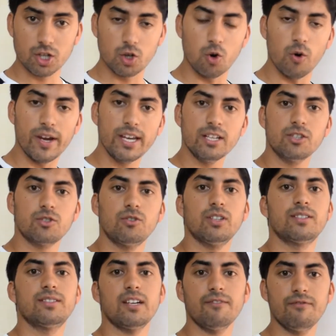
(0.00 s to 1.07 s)
going through the
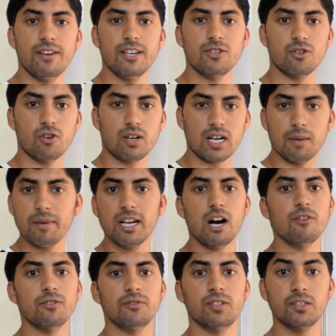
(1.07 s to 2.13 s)
surface or coming
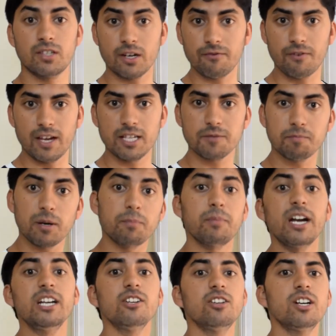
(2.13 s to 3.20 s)
out of the surface
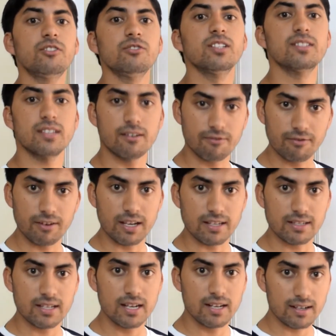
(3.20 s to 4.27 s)
perpendicular to the
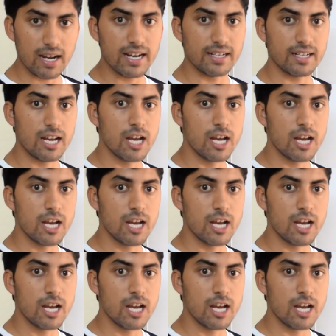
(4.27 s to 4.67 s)
surface, right?